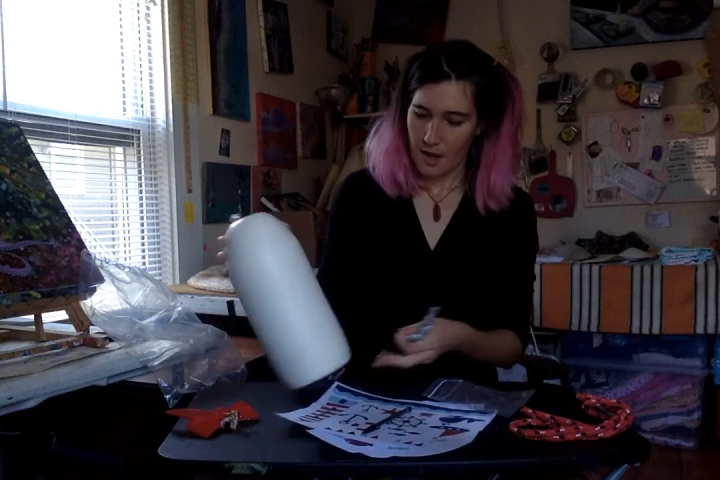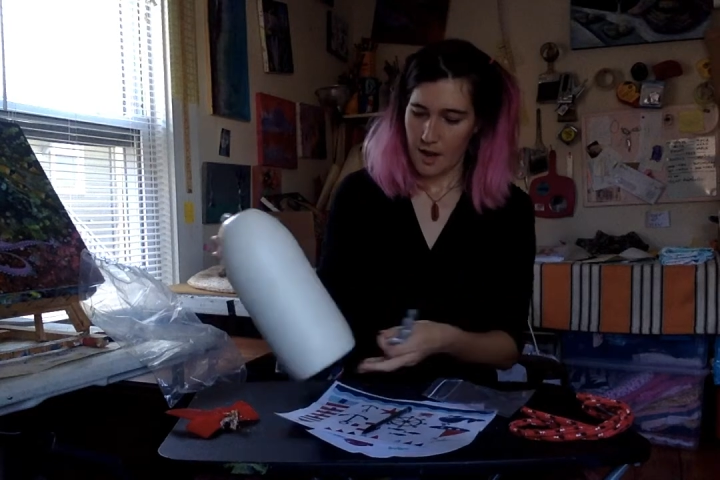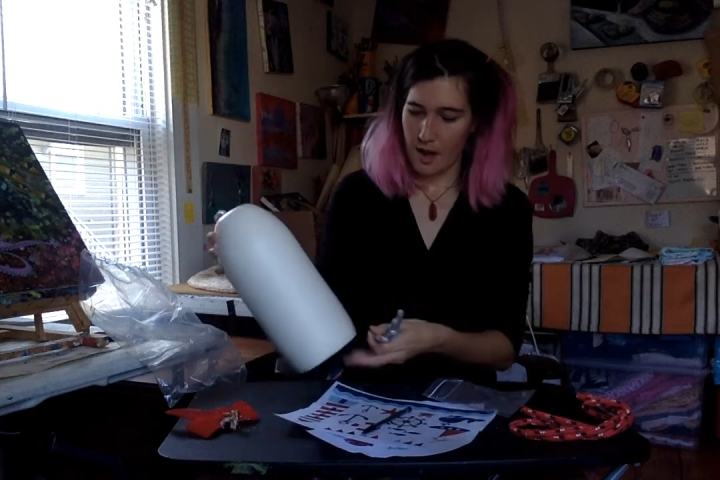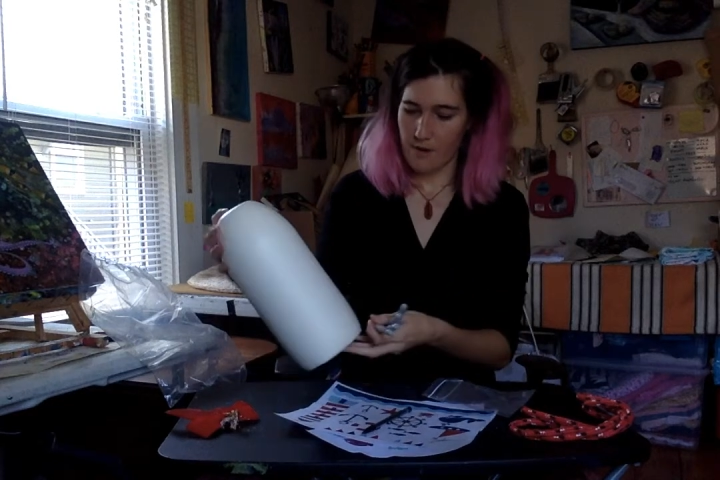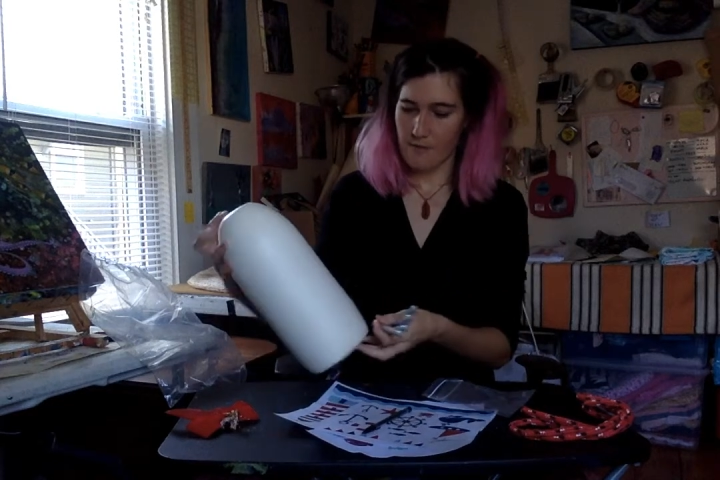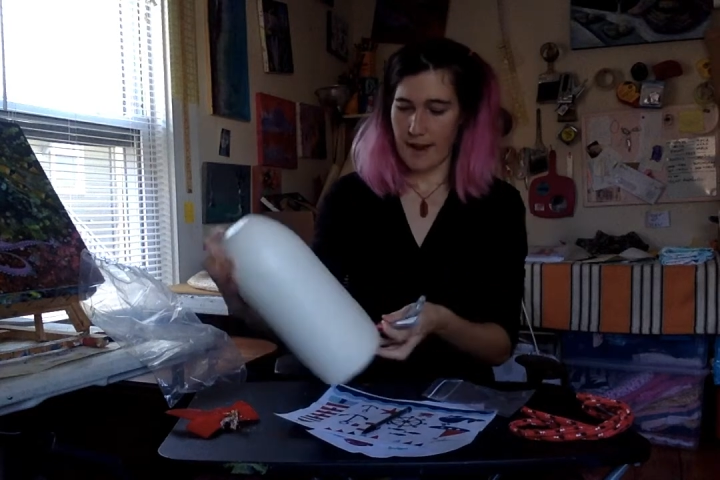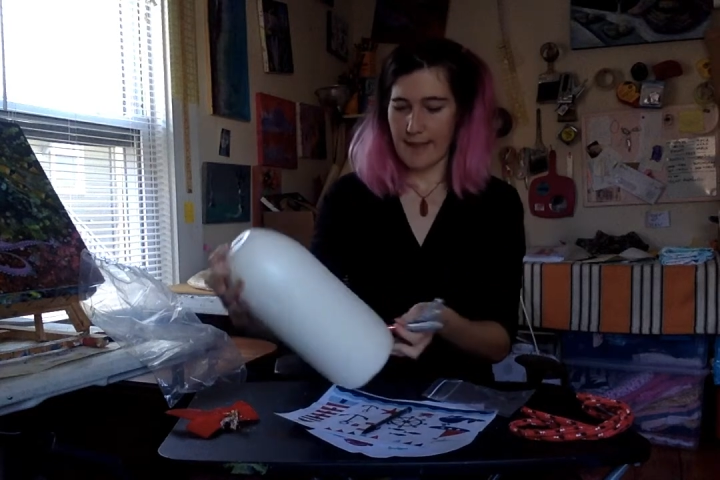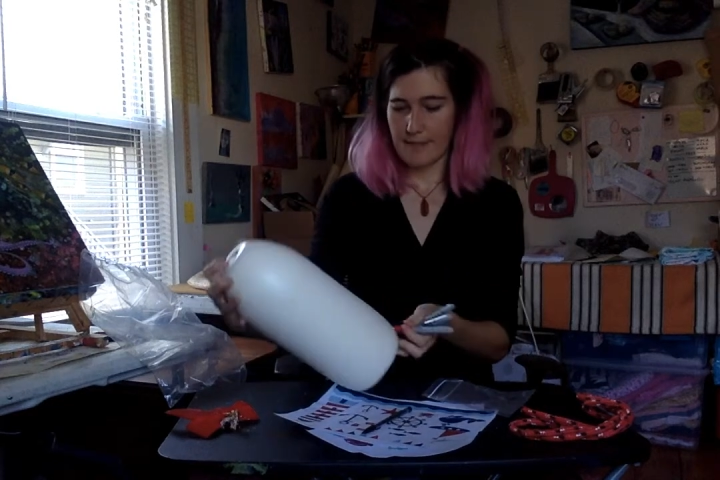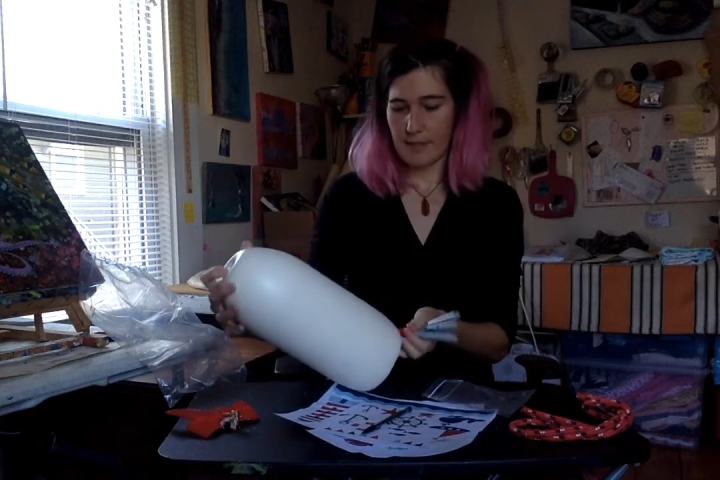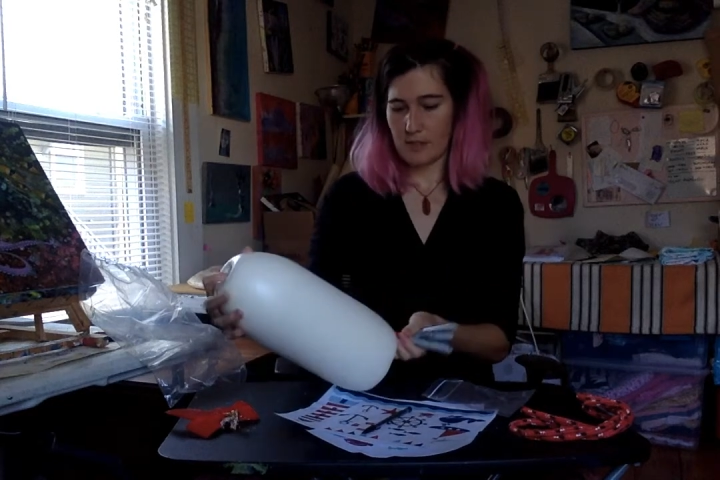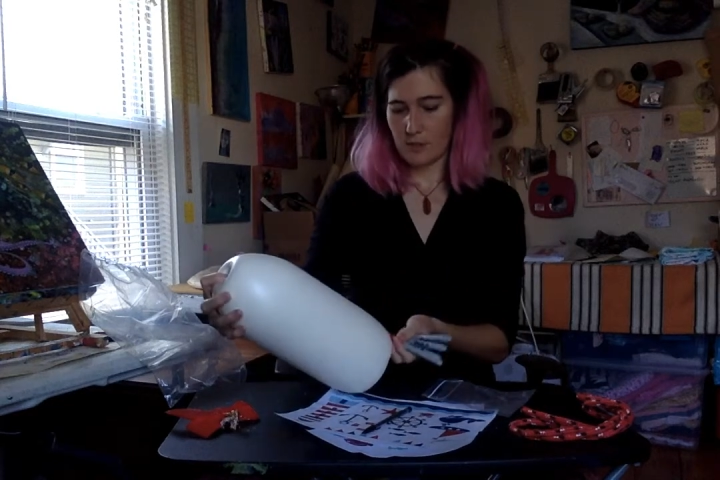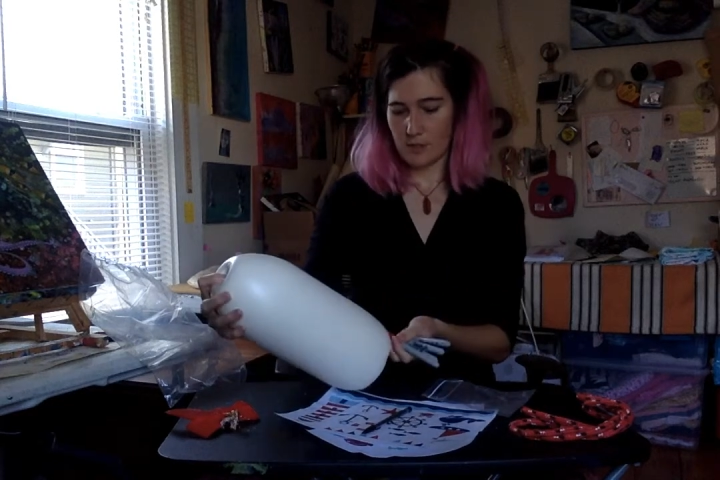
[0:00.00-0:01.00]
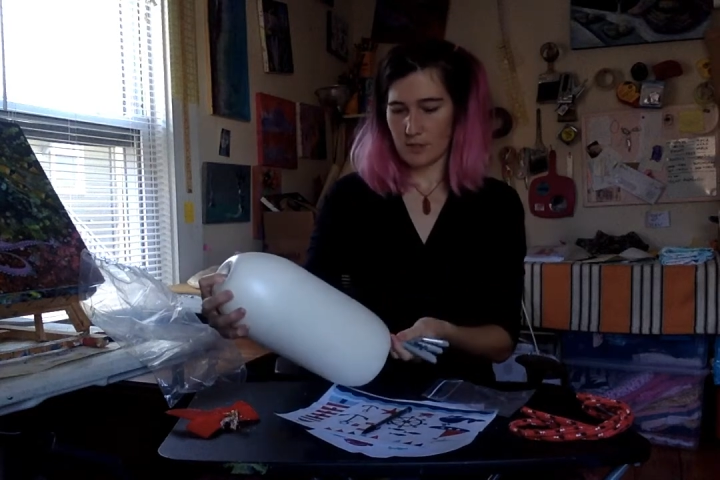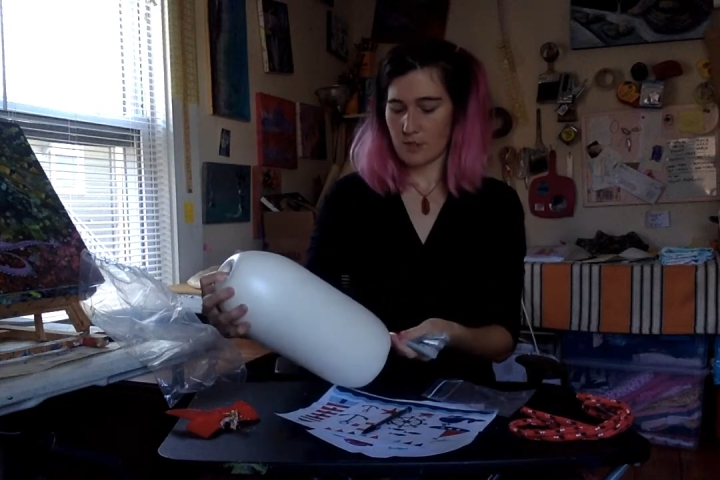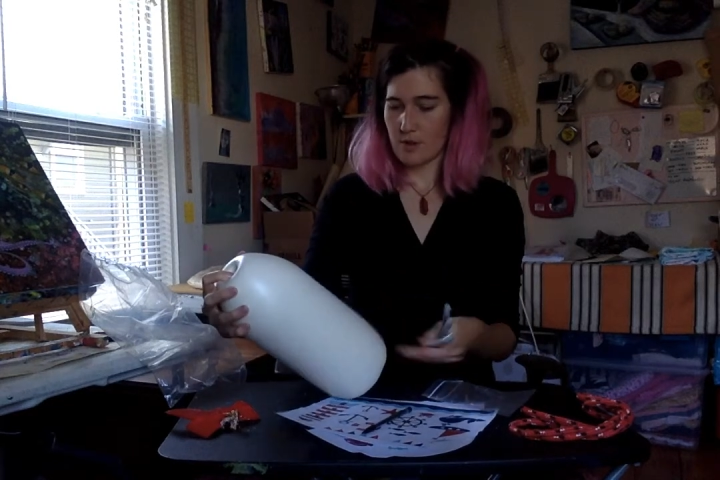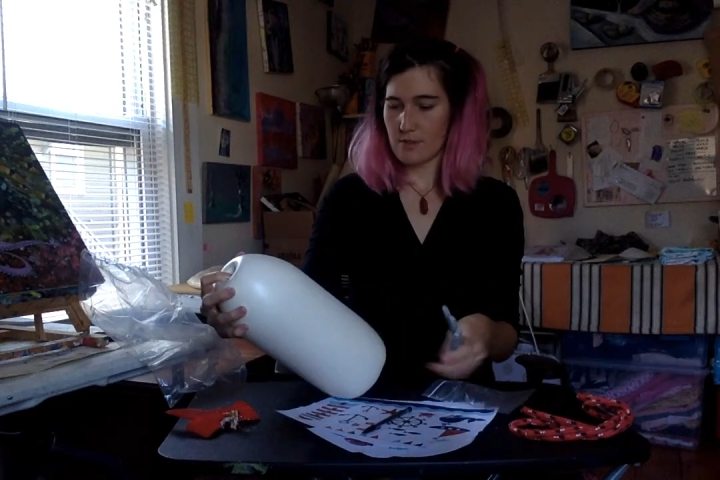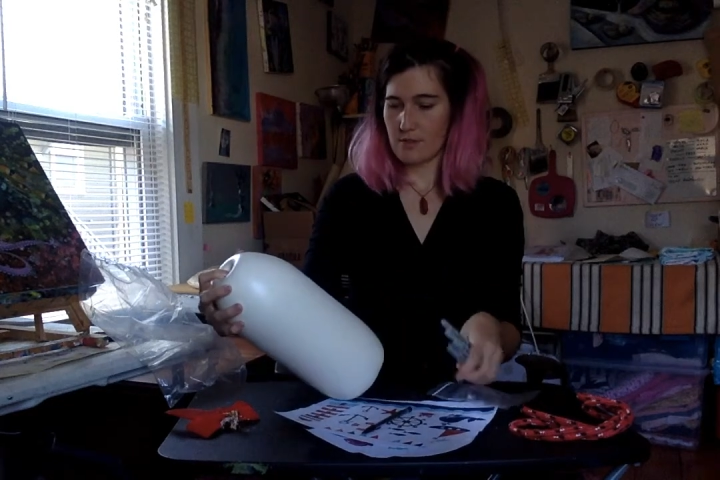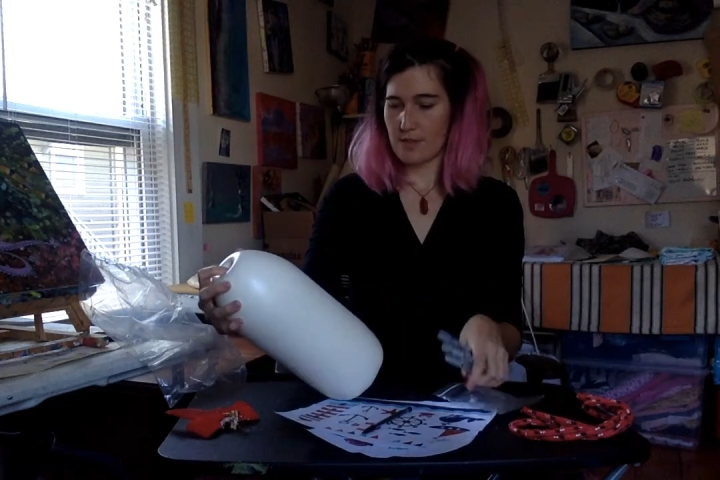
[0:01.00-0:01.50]
All right, and then you can
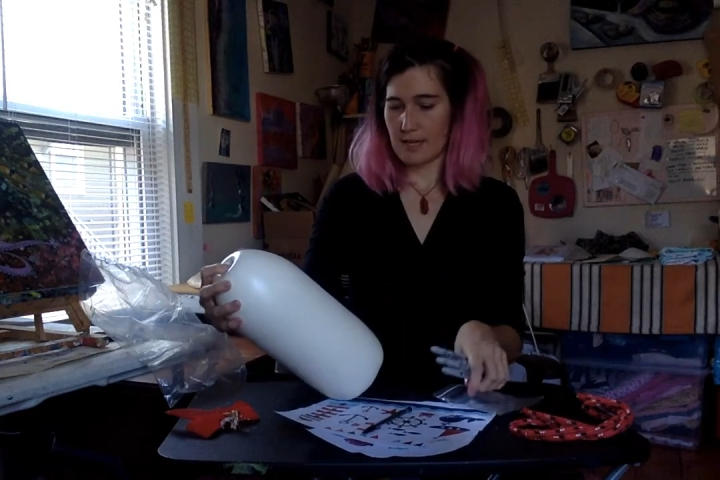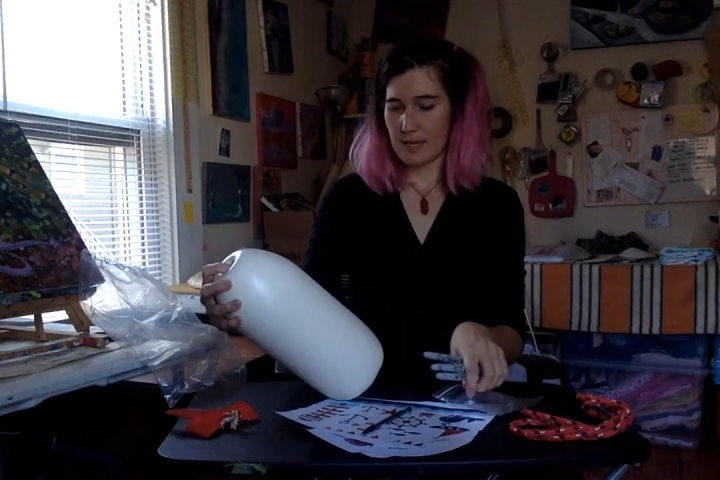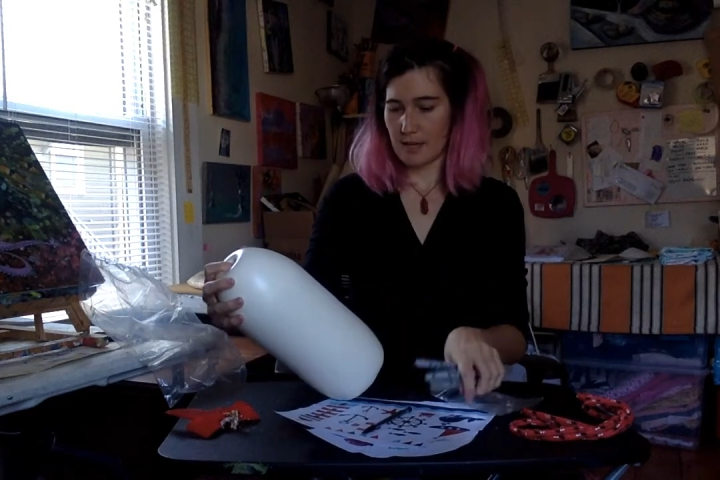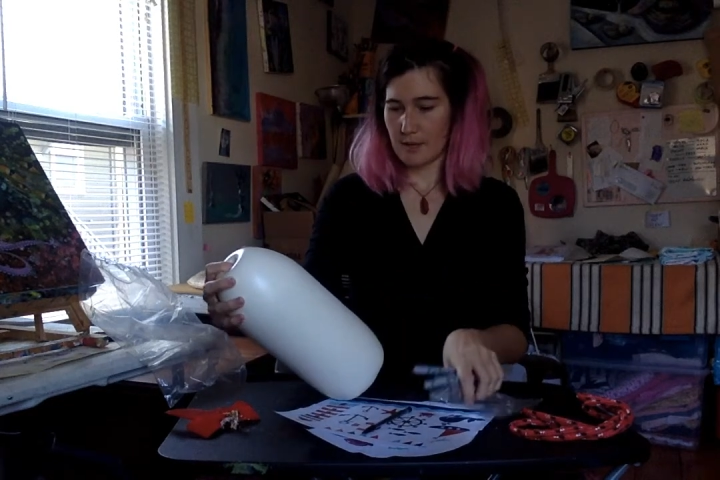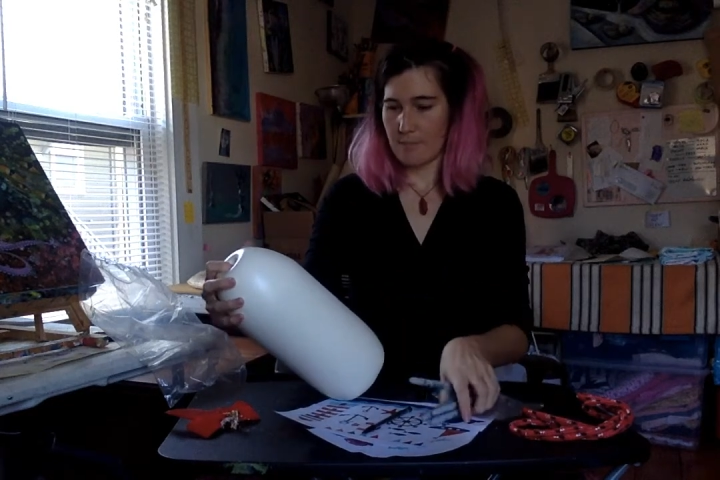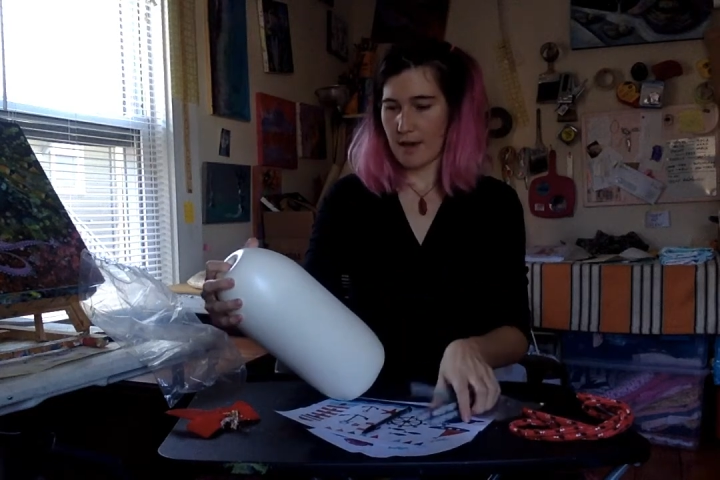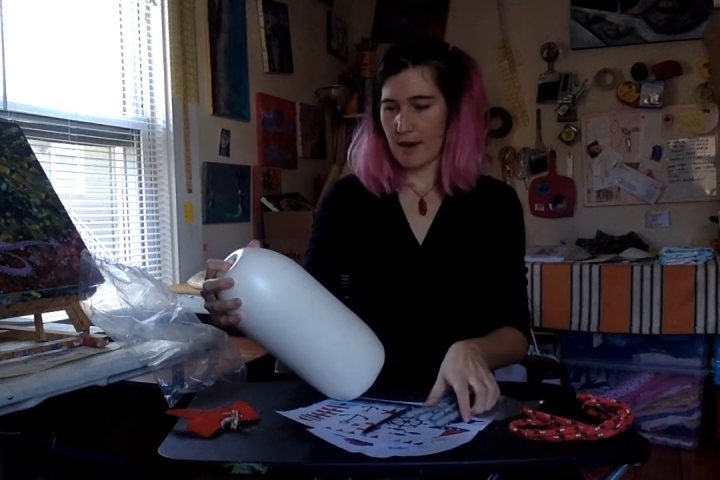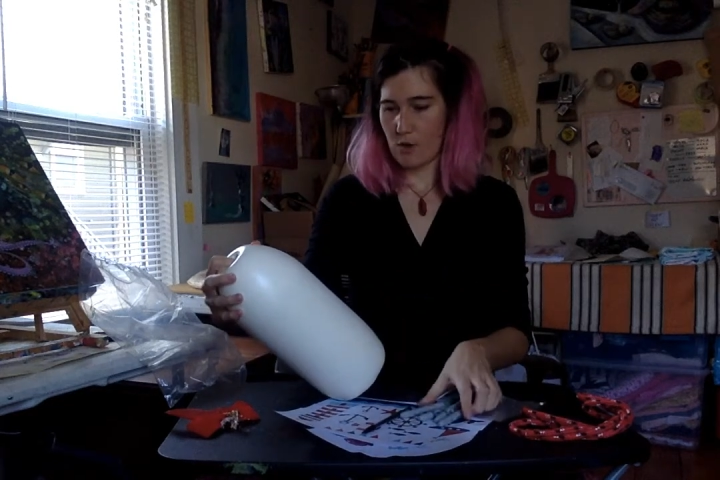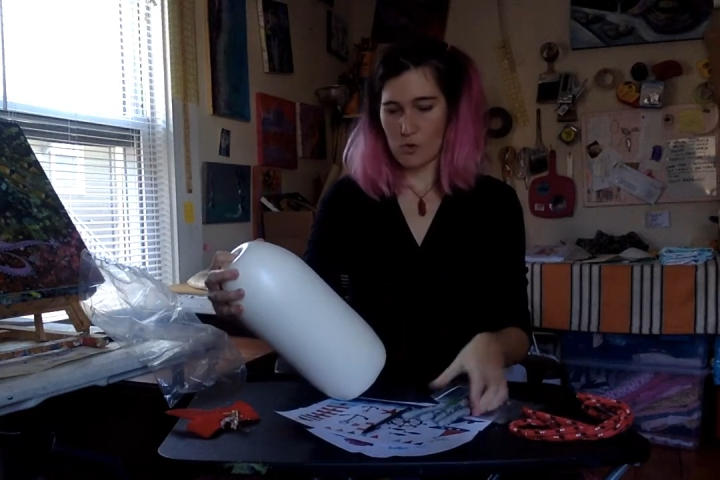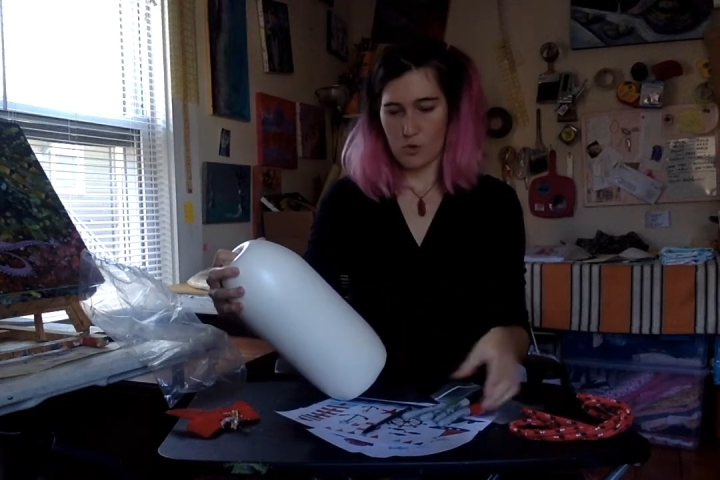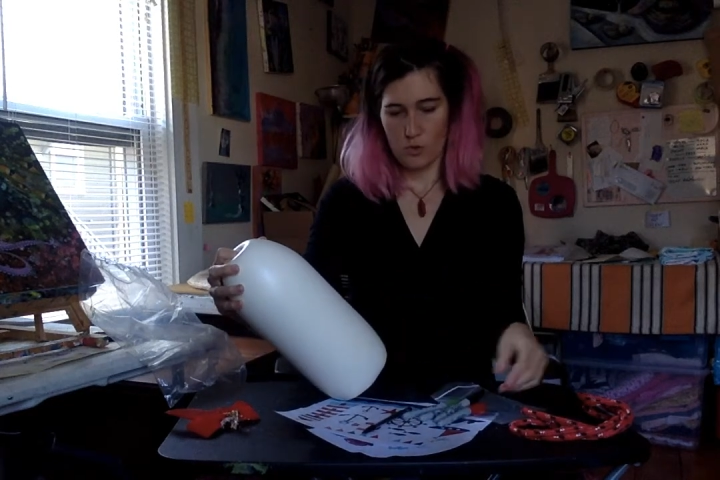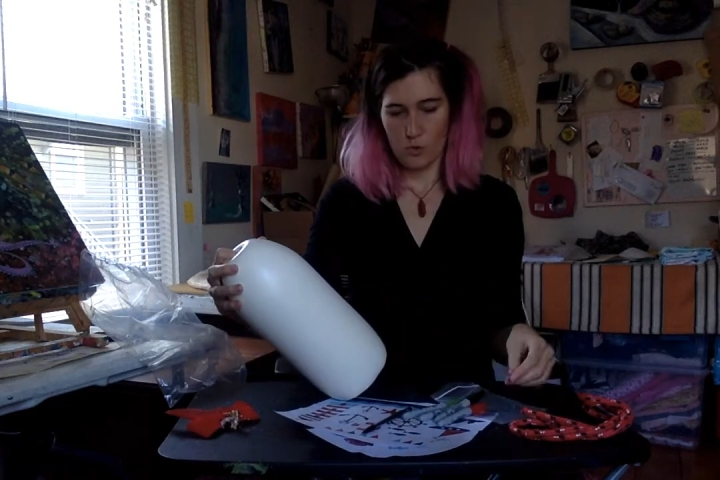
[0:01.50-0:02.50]
start thinking about